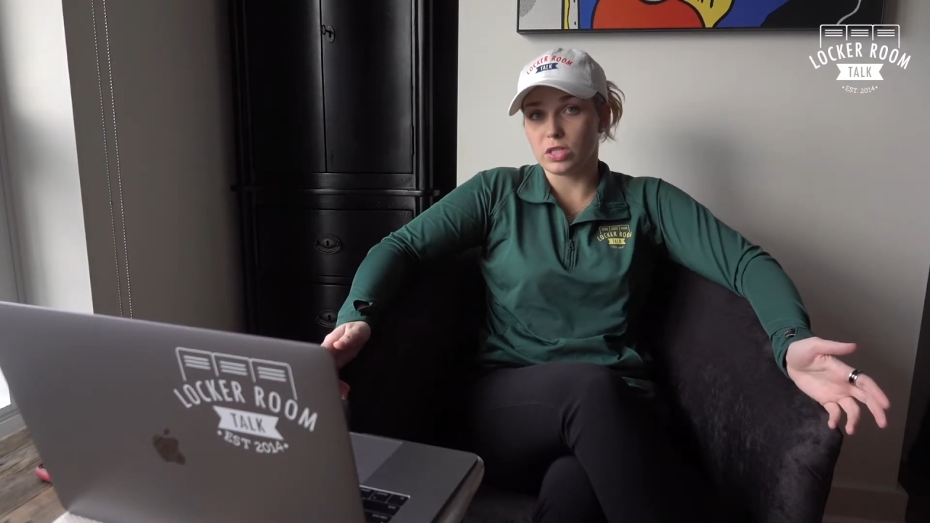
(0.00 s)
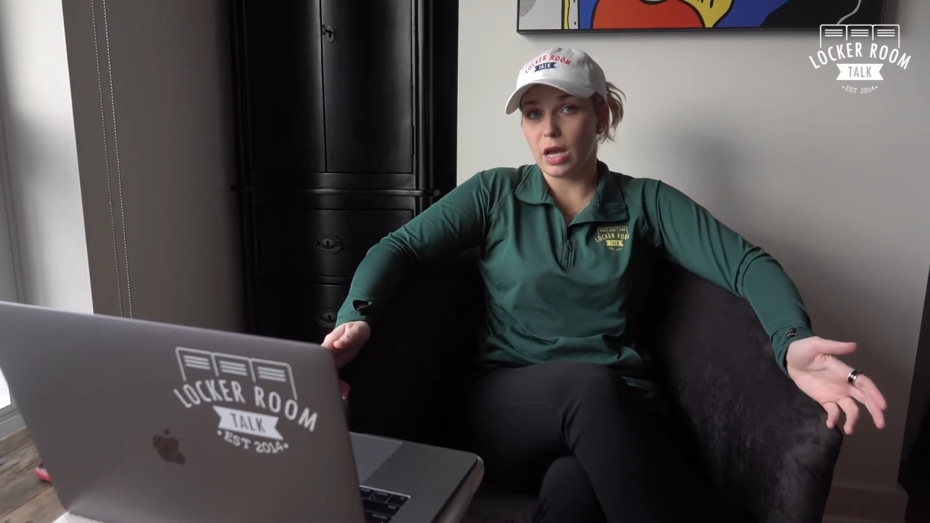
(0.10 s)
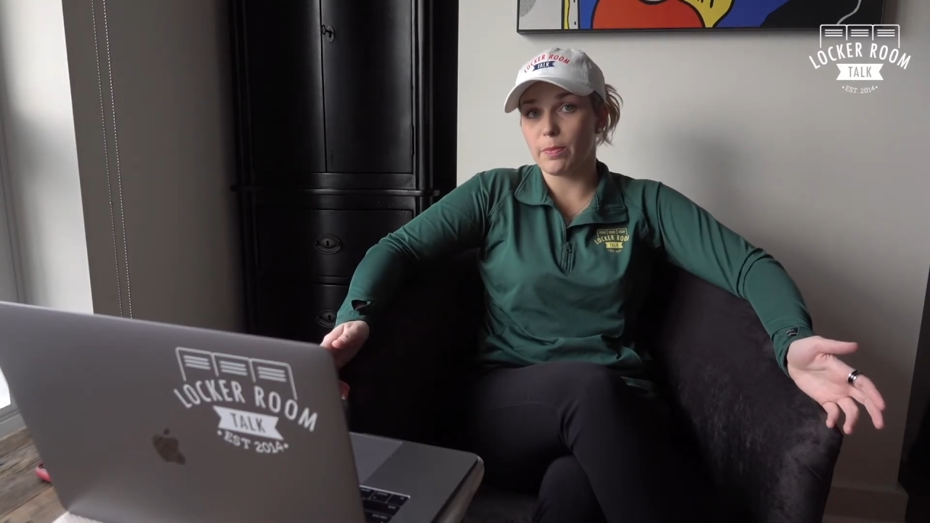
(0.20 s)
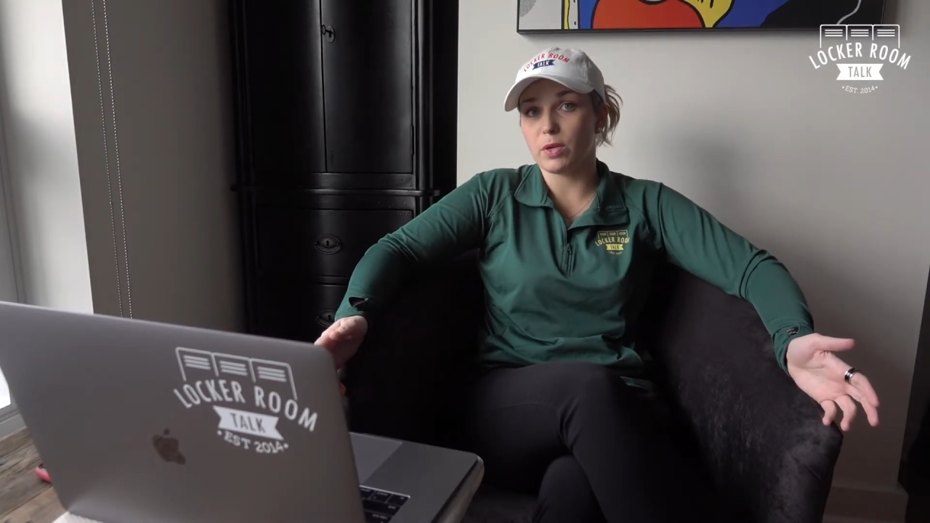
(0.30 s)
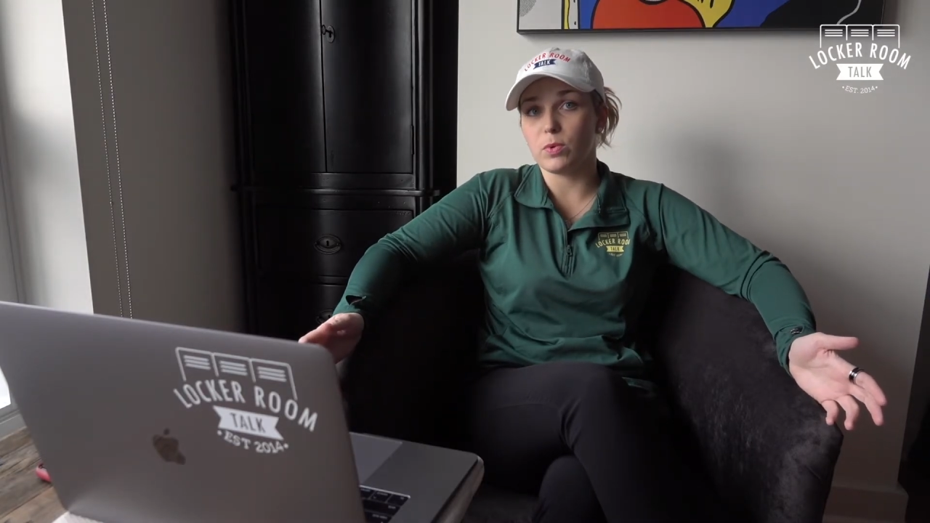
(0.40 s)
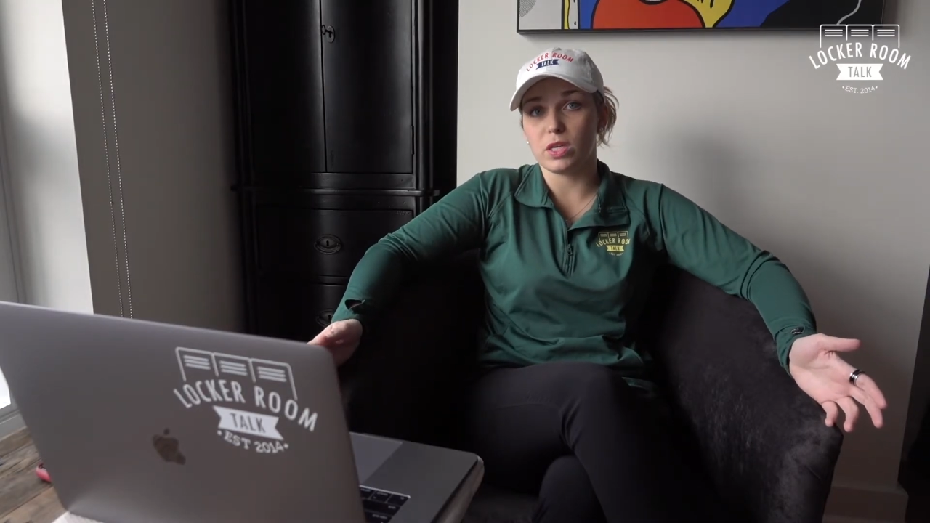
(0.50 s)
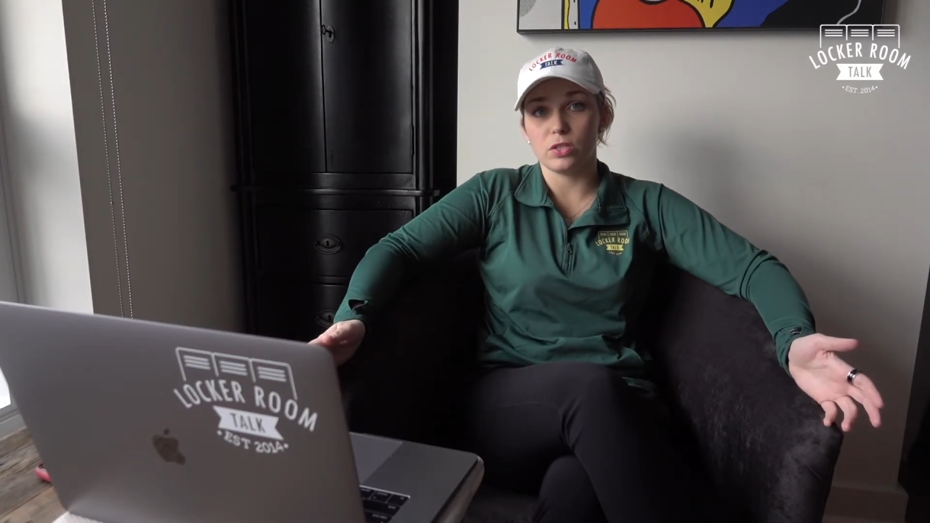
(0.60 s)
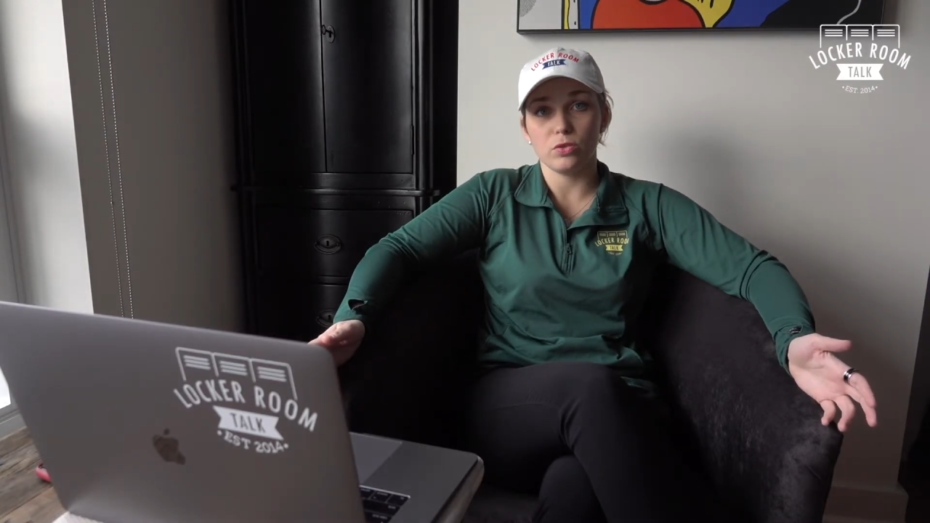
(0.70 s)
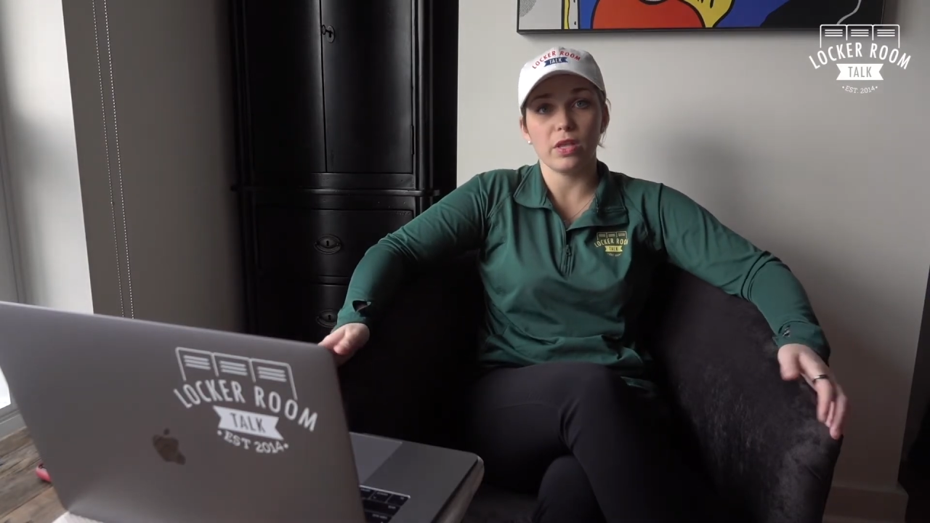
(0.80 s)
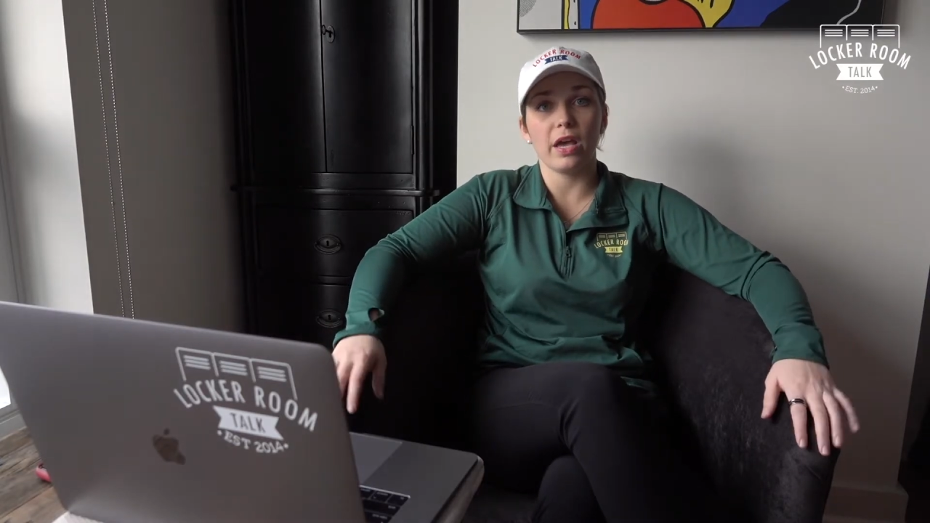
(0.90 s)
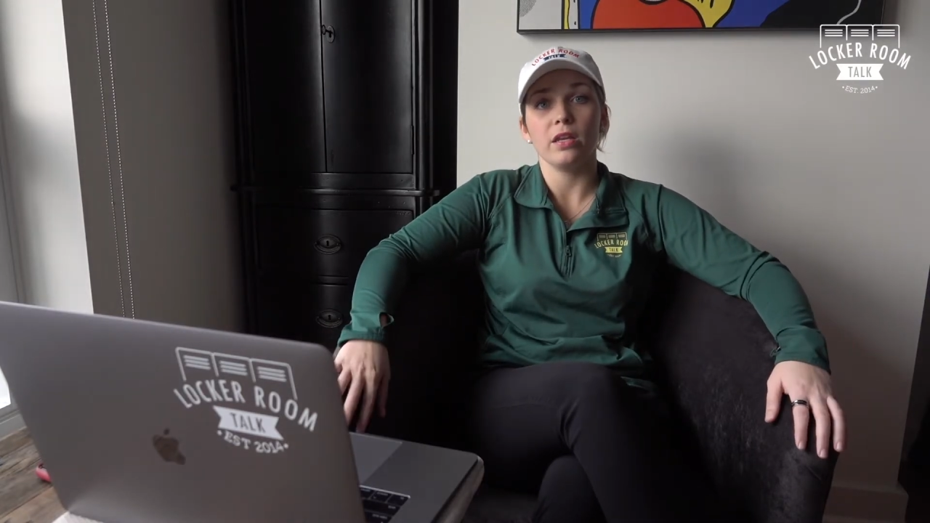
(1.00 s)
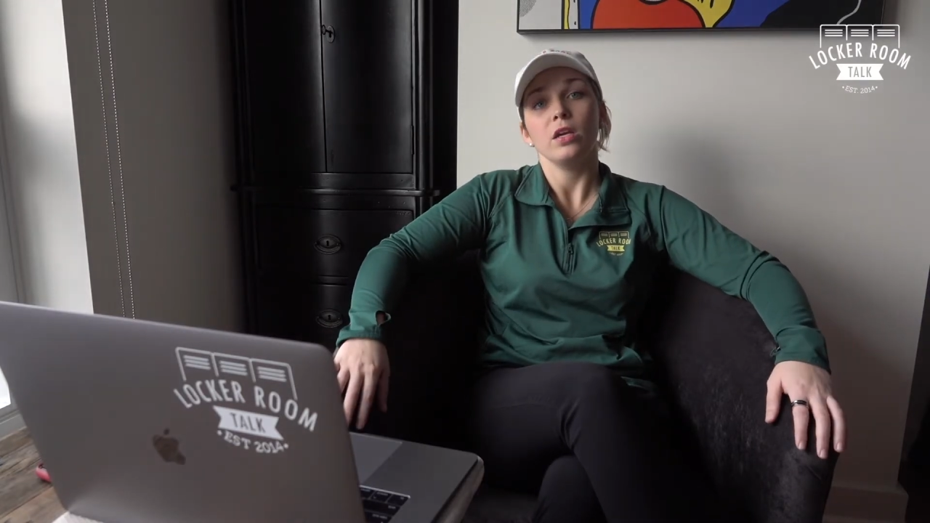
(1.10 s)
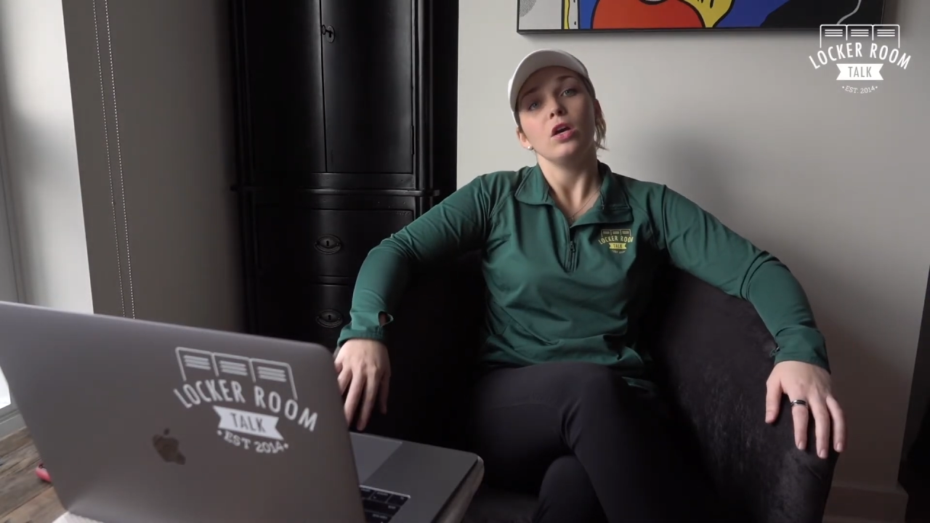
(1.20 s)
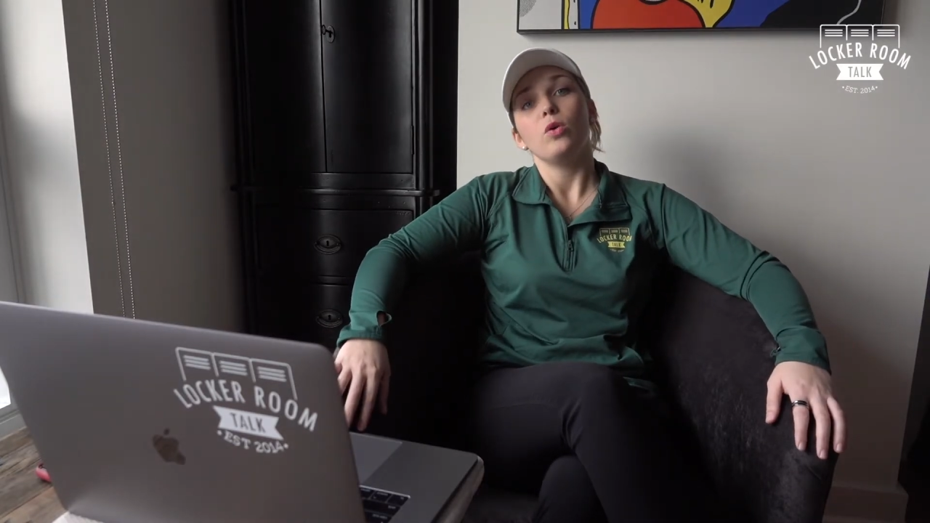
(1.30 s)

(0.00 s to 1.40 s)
topic, we can do that.